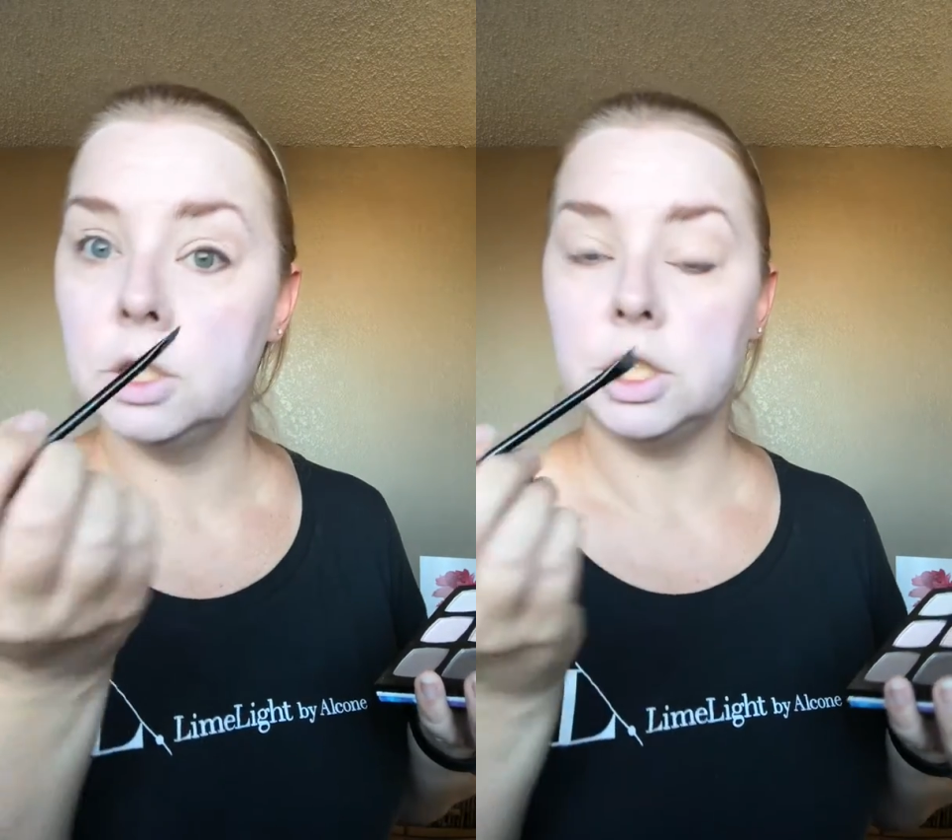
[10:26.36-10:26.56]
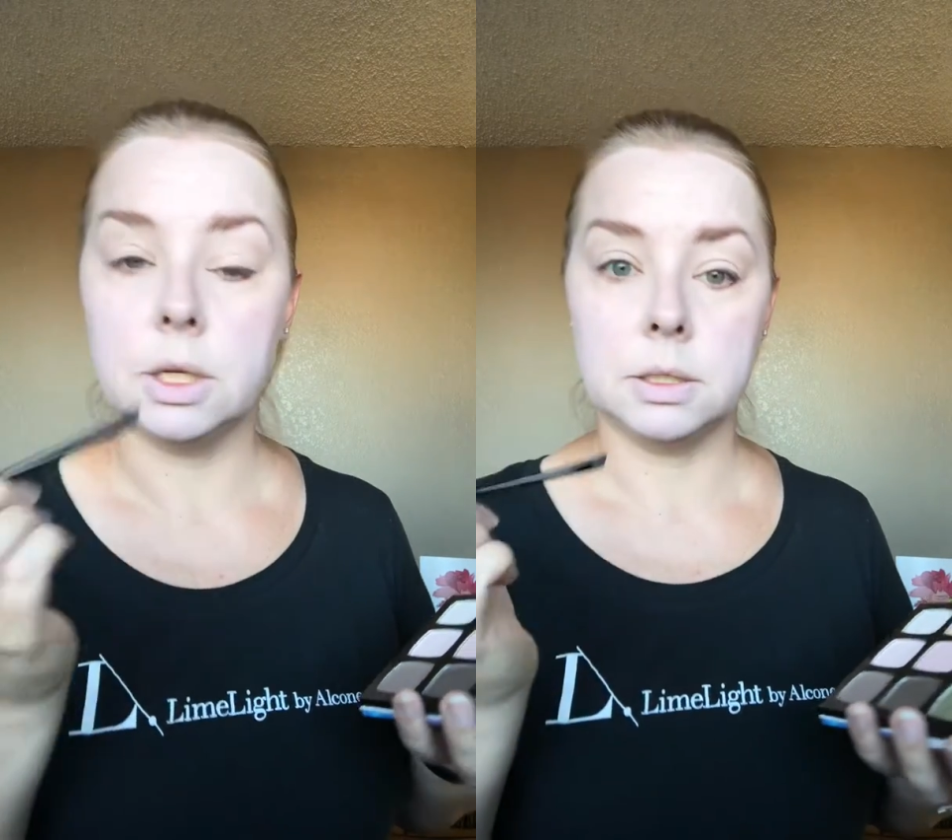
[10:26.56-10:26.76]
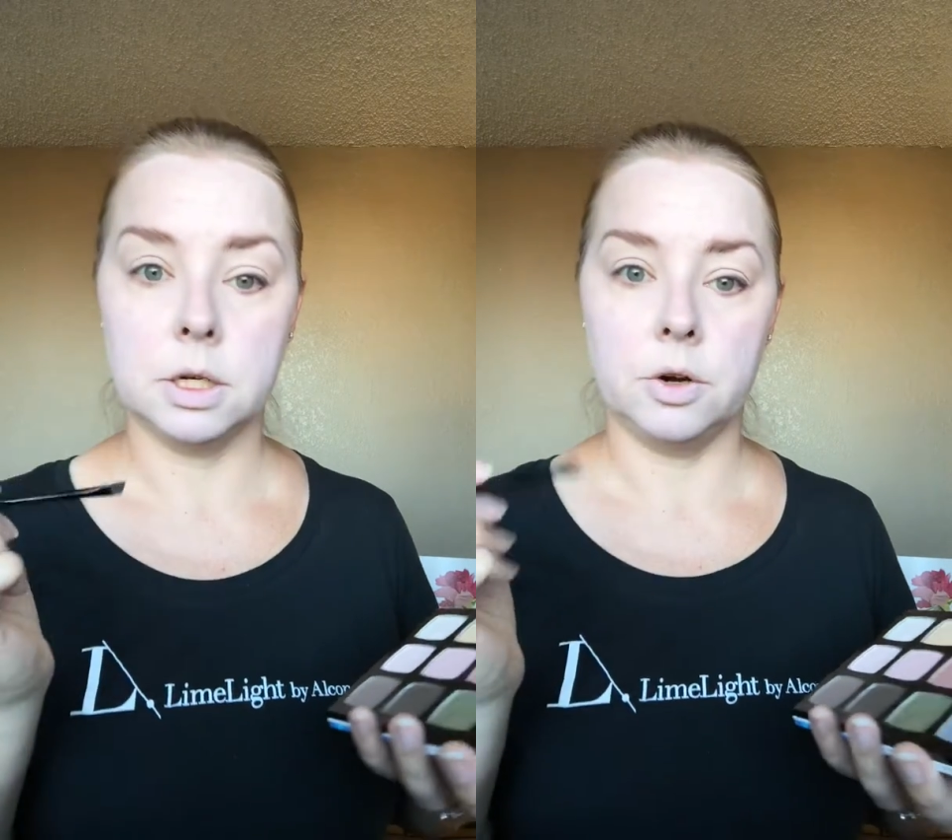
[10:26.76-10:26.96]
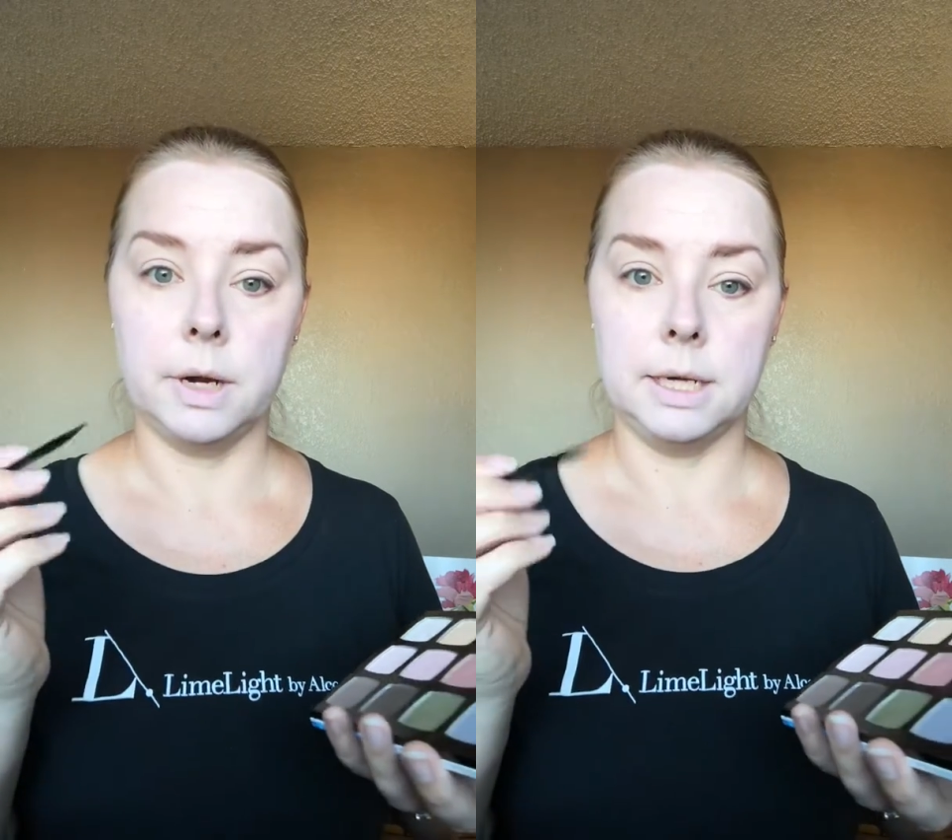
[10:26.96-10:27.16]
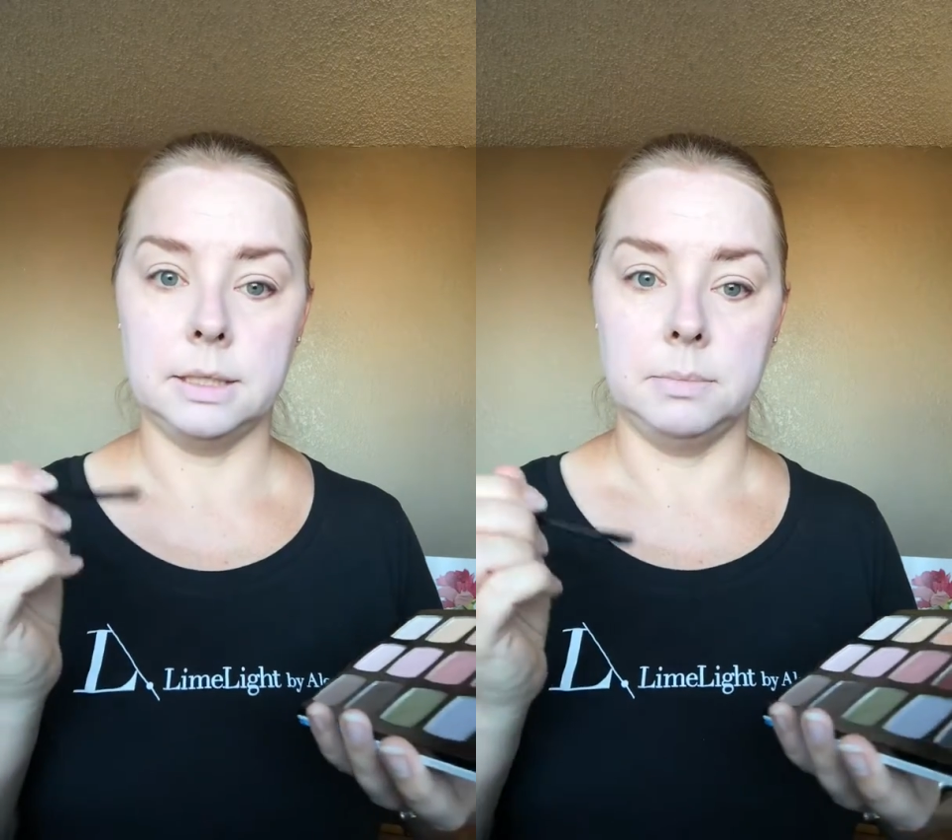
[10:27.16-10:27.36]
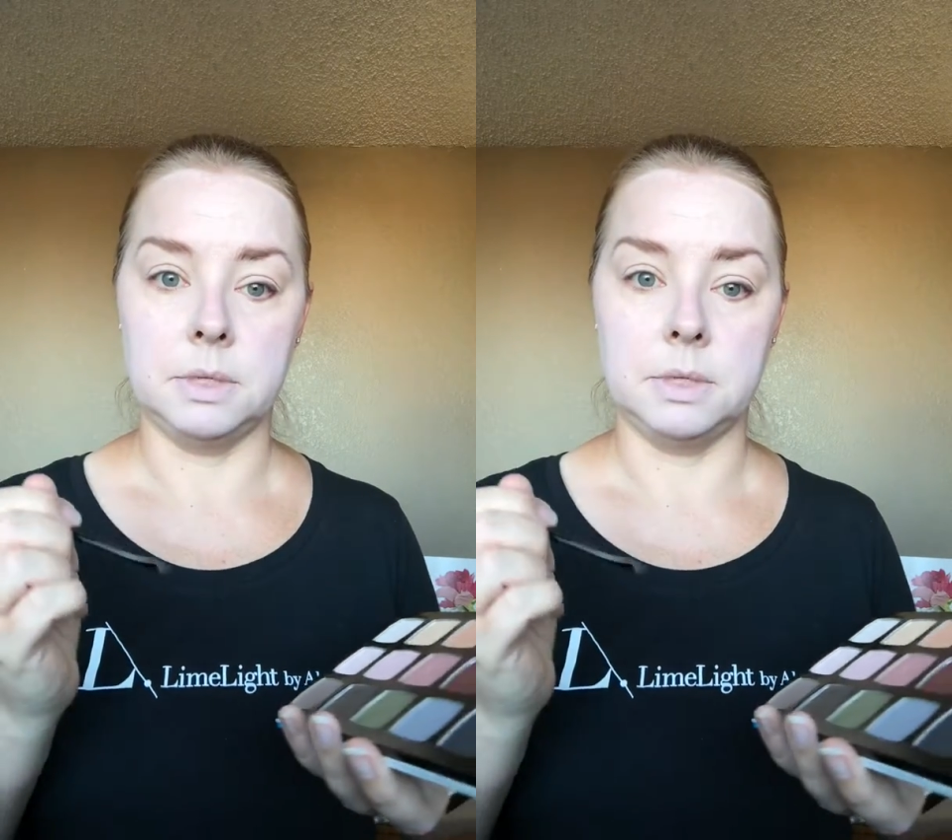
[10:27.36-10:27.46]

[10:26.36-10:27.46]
Just to create some